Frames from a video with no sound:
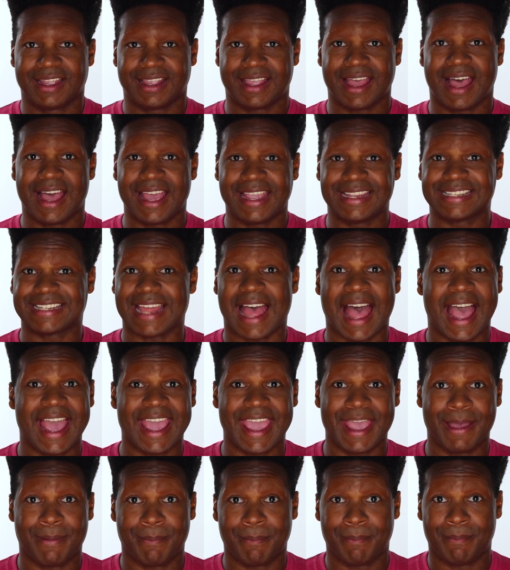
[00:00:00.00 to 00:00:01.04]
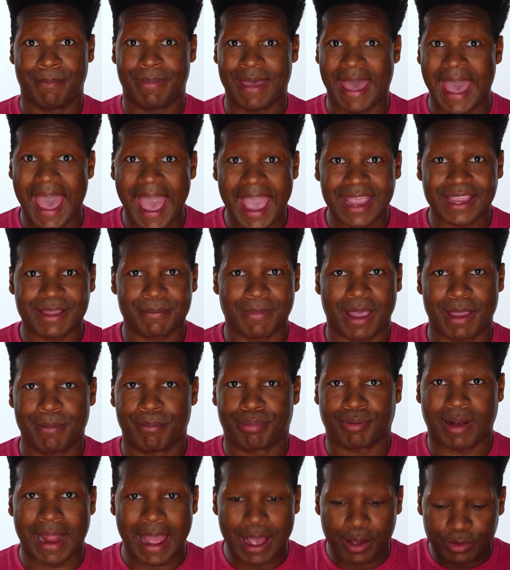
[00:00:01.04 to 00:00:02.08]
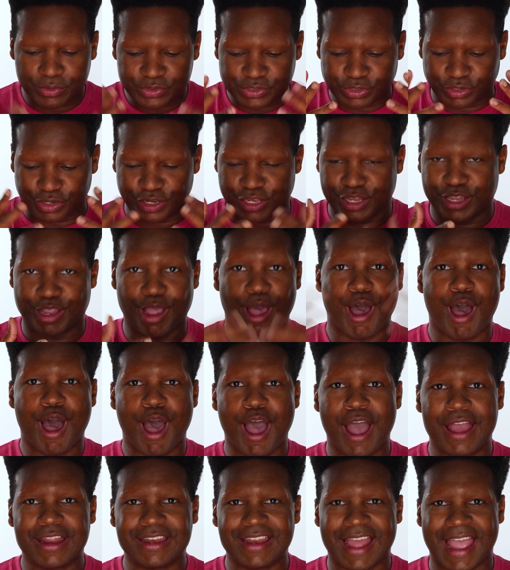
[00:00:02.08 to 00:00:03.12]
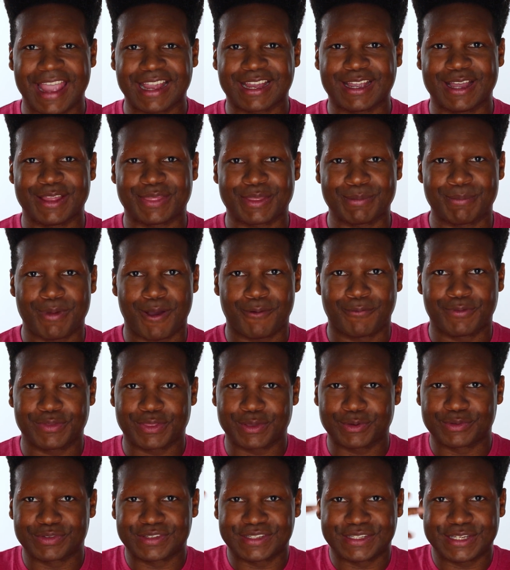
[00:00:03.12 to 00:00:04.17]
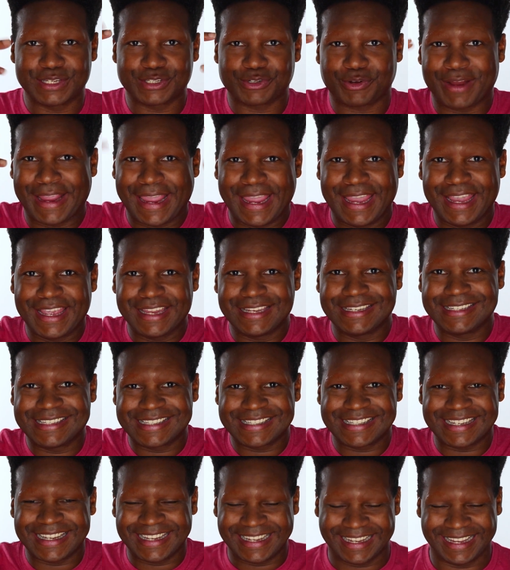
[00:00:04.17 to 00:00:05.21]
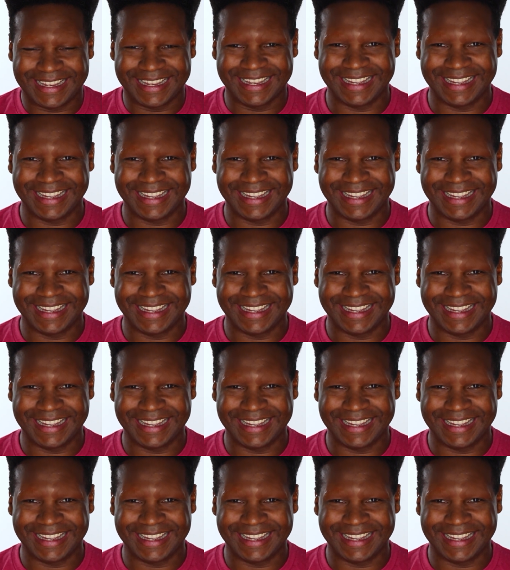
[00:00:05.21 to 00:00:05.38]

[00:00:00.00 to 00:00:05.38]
Guys, I am back. My brows are gone. I cut them off with those scissor hands.